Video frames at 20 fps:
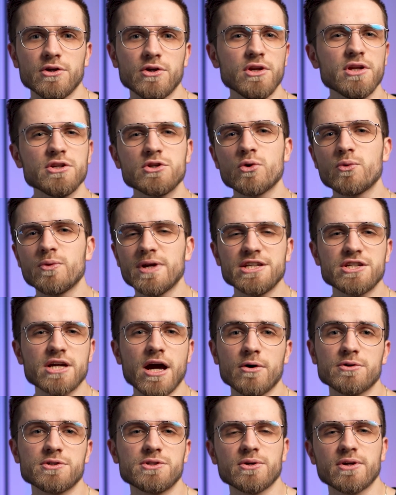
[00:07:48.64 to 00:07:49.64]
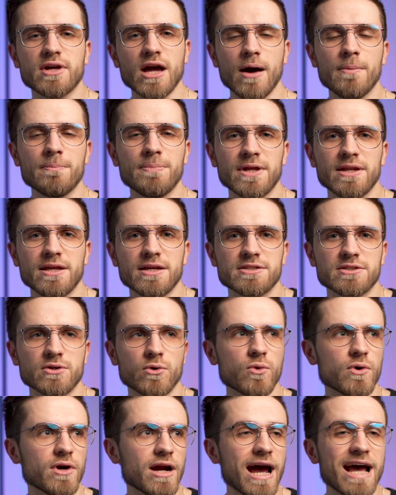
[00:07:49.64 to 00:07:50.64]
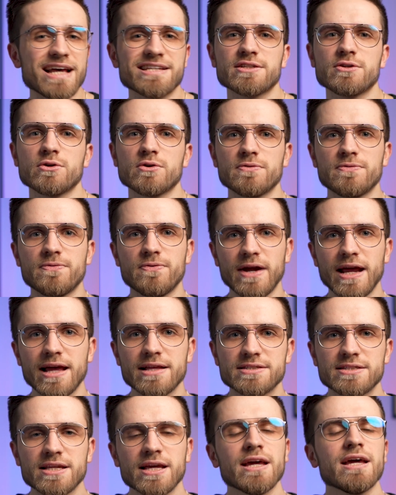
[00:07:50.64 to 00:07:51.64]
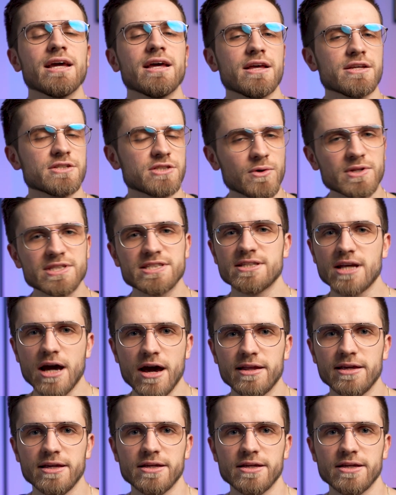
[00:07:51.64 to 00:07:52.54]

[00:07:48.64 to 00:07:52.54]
You need to reach out to companies or ask your friends. So it's not